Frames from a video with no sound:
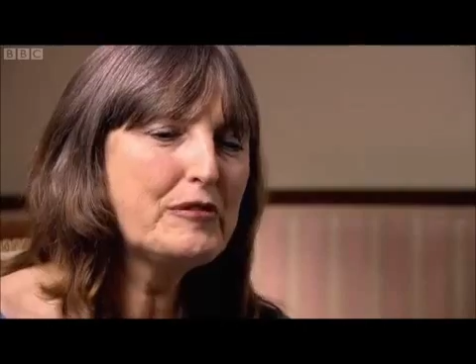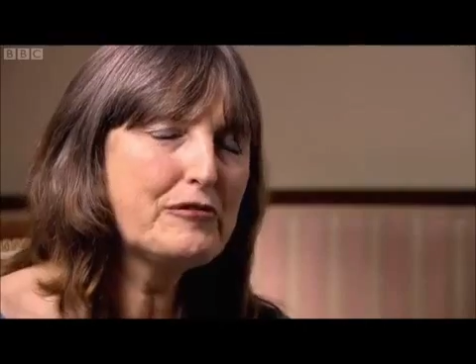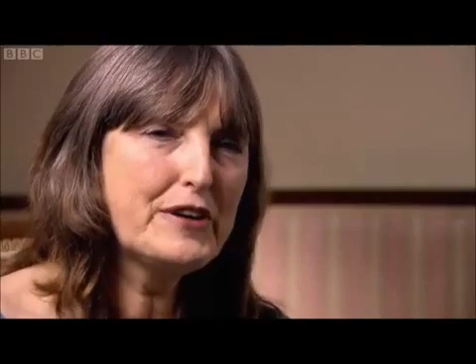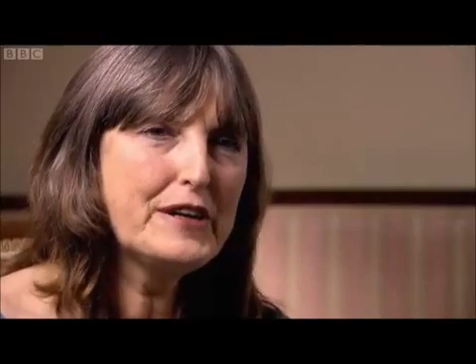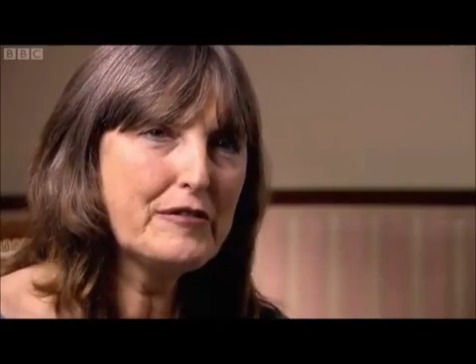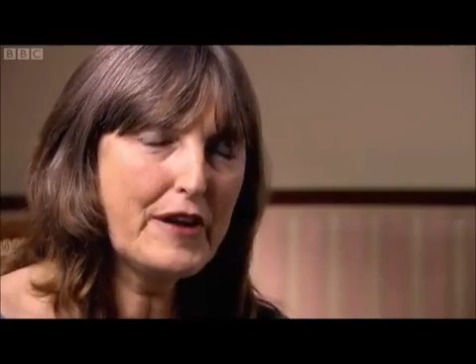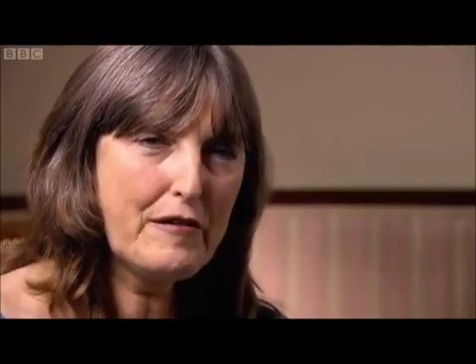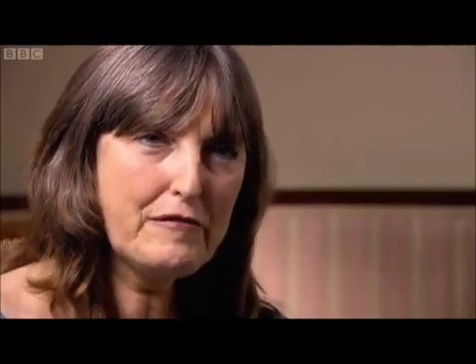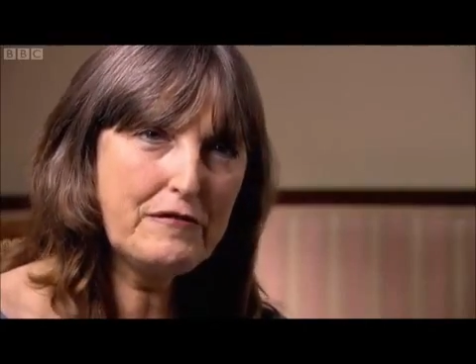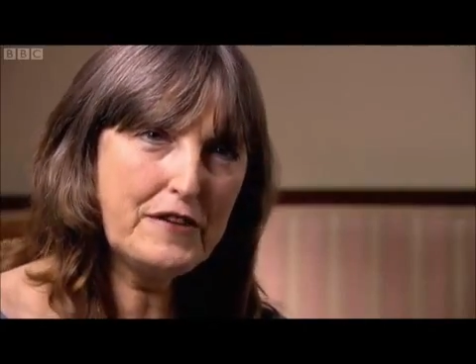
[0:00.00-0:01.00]
free of
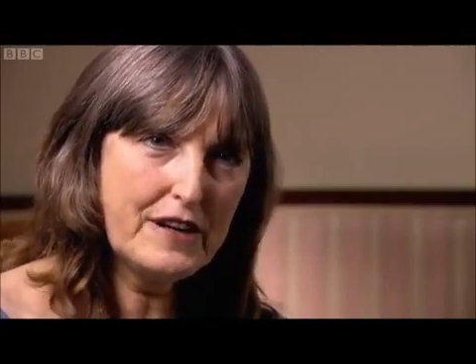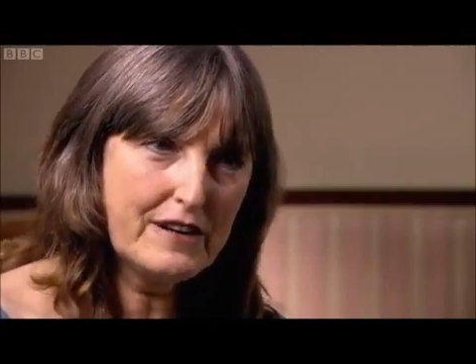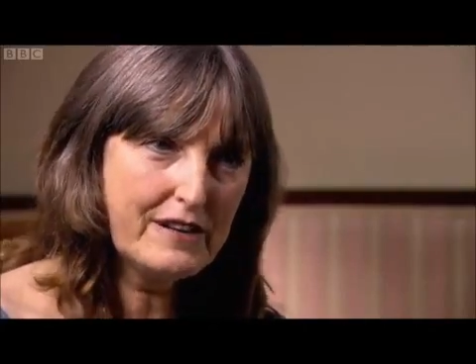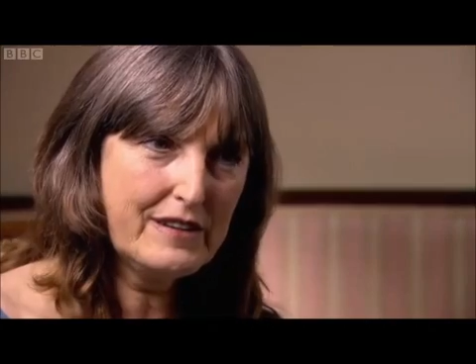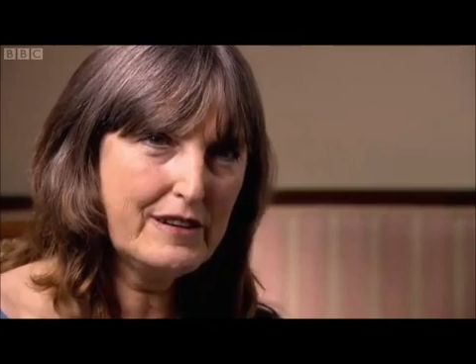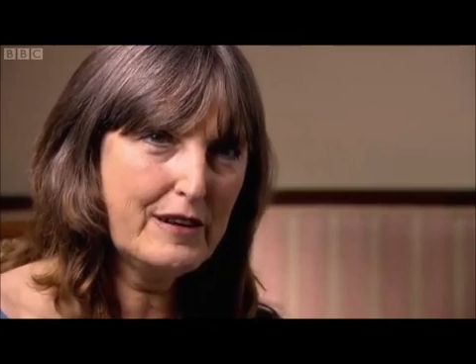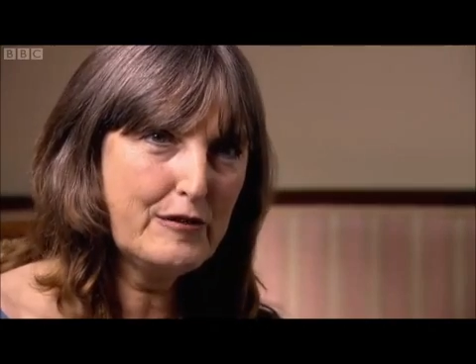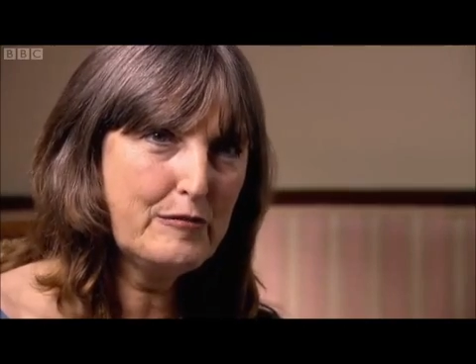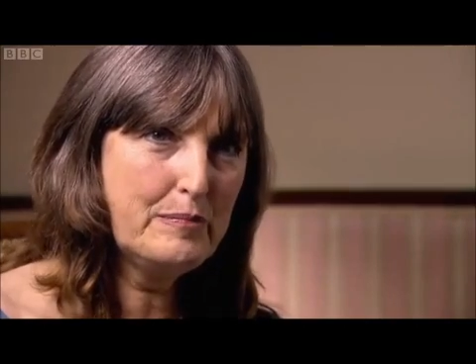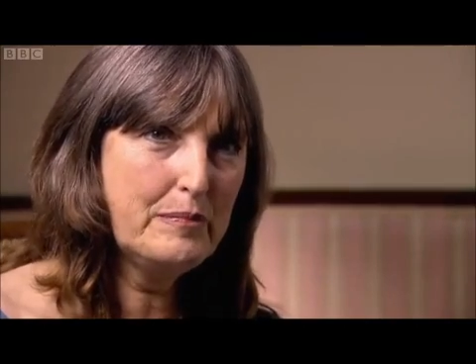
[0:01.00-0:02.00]
that fear
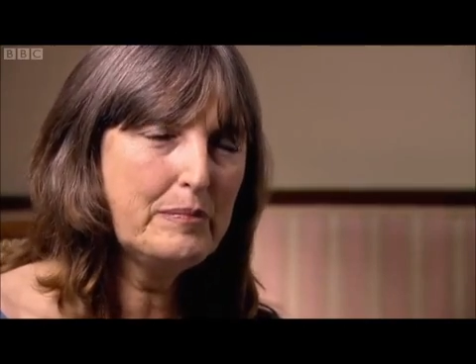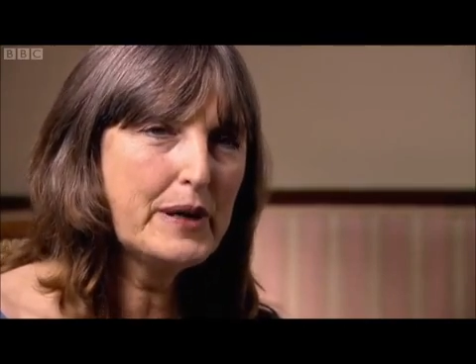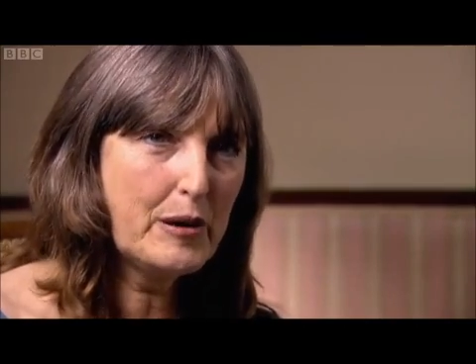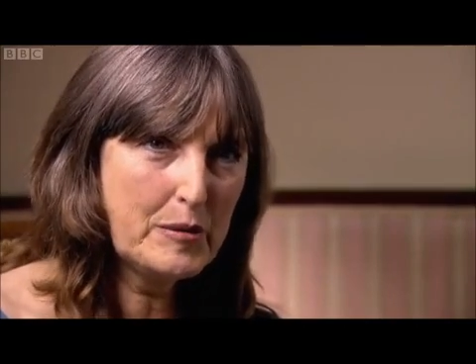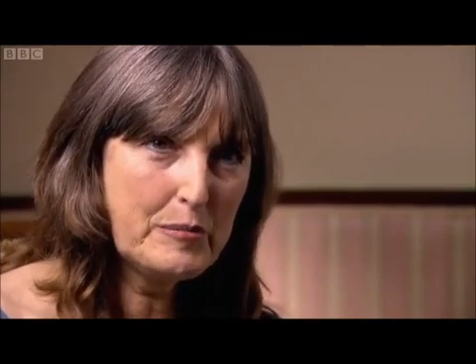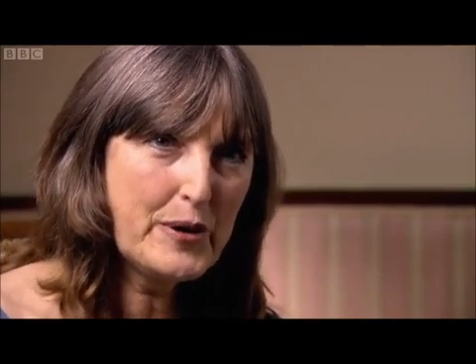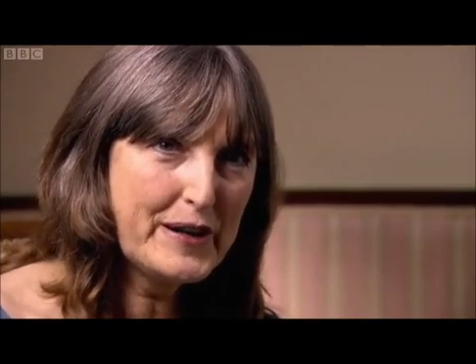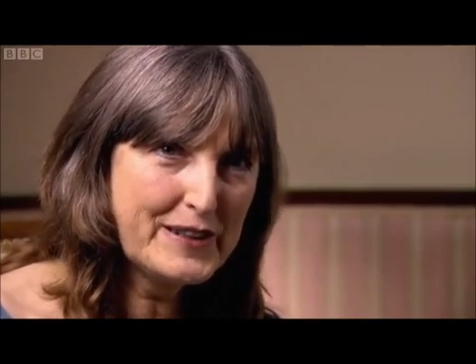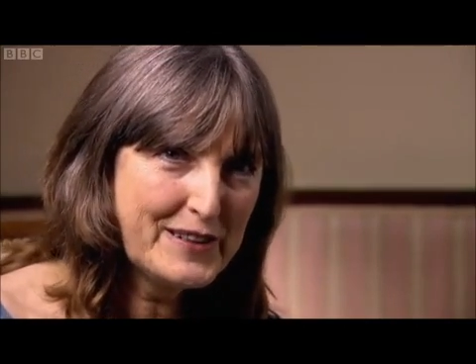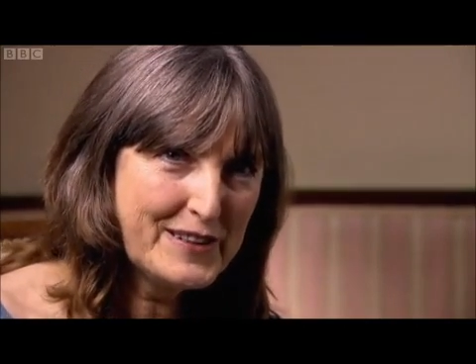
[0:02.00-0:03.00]
of becoming
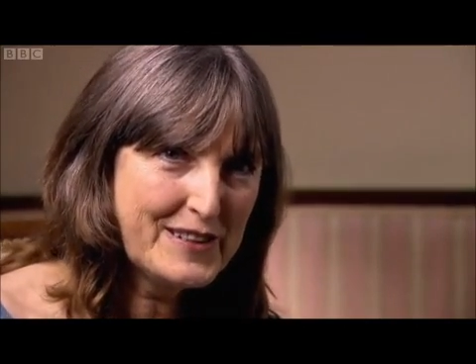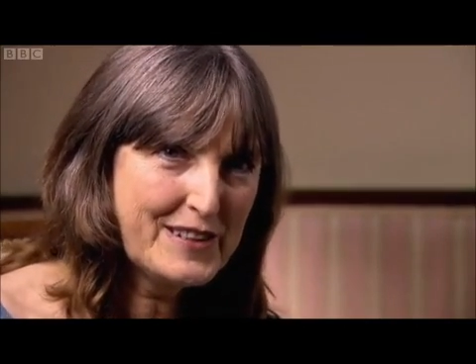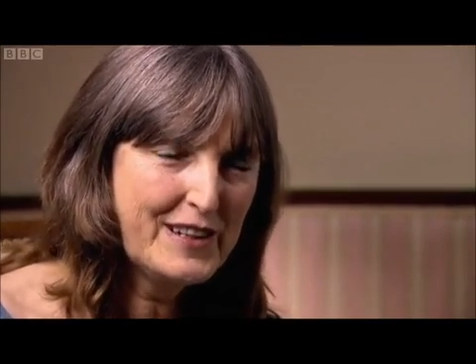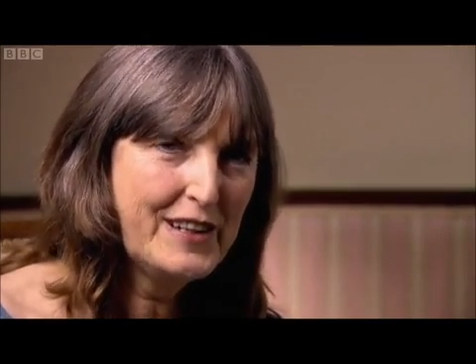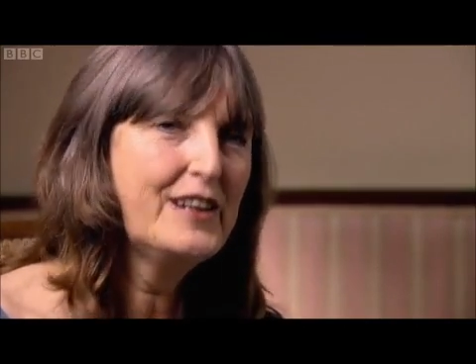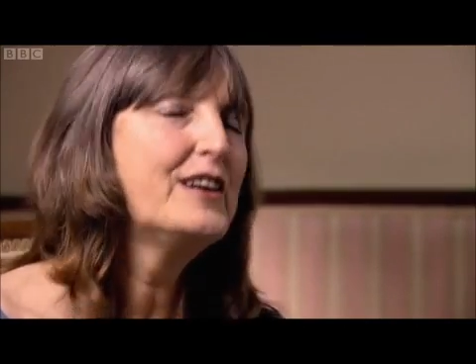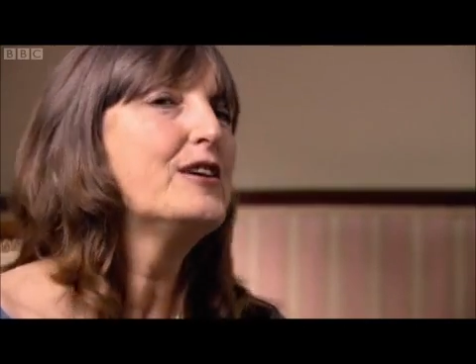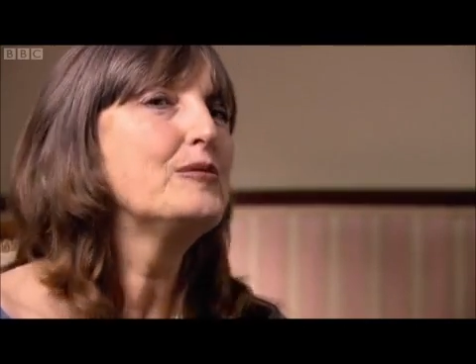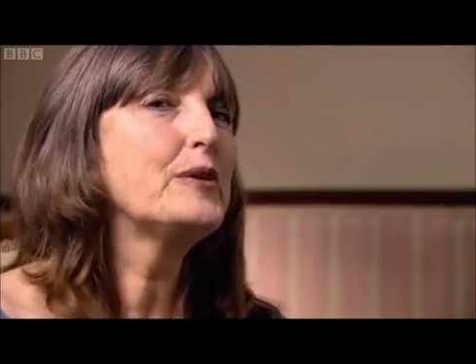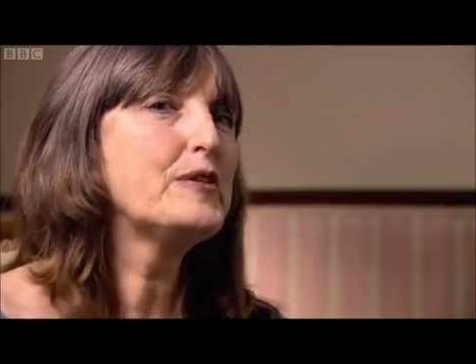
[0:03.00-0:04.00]
pregnant
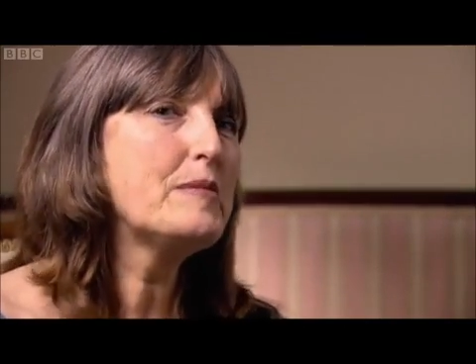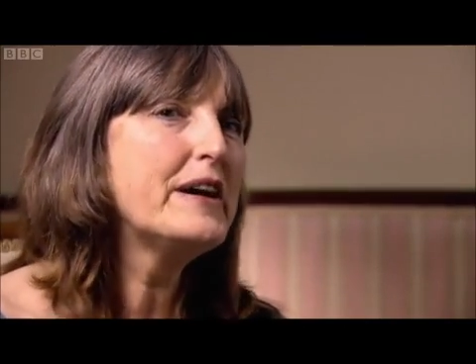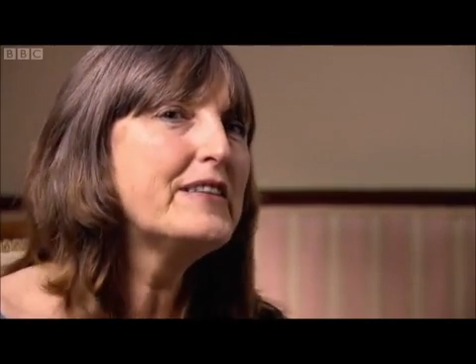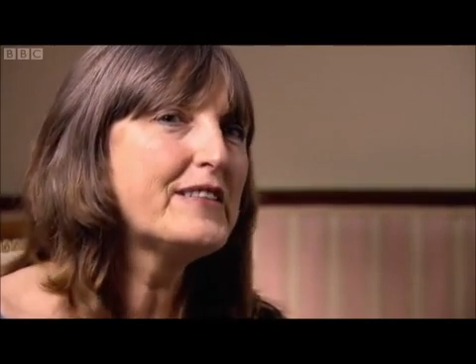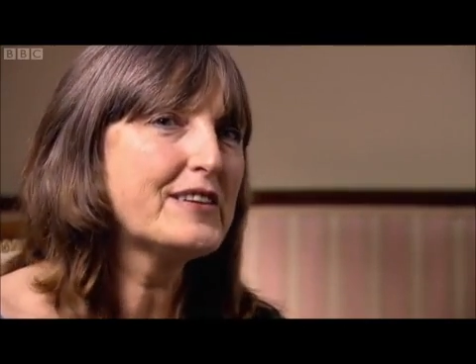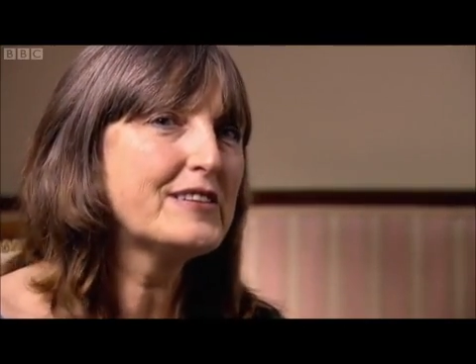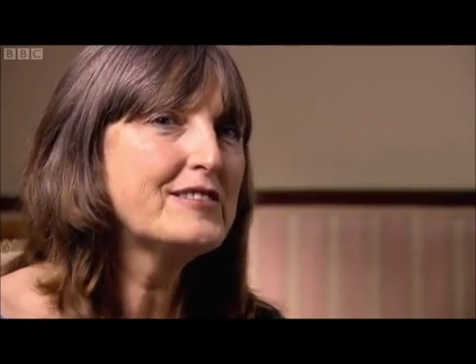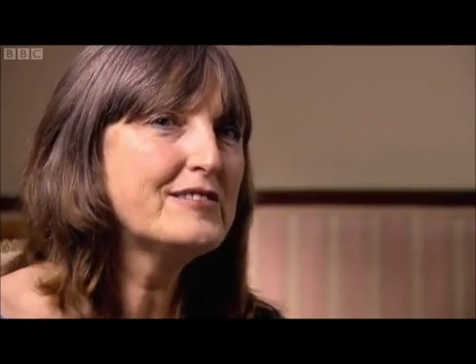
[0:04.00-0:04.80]
was amazing.